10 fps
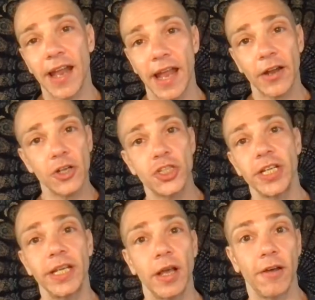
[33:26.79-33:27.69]

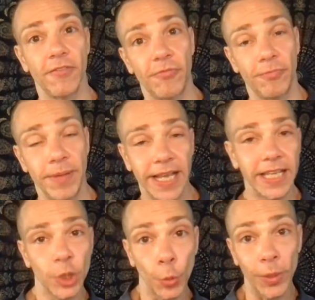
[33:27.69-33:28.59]
energy of being in
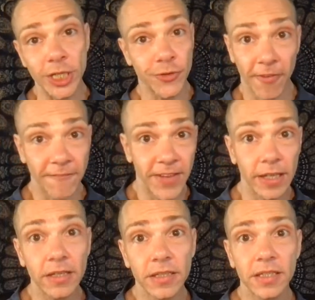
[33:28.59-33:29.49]
the wish
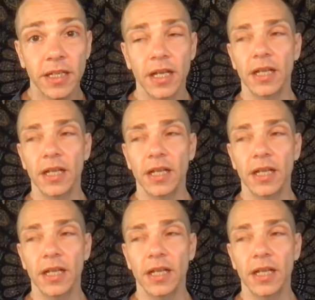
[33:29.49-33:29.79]
fulfilled,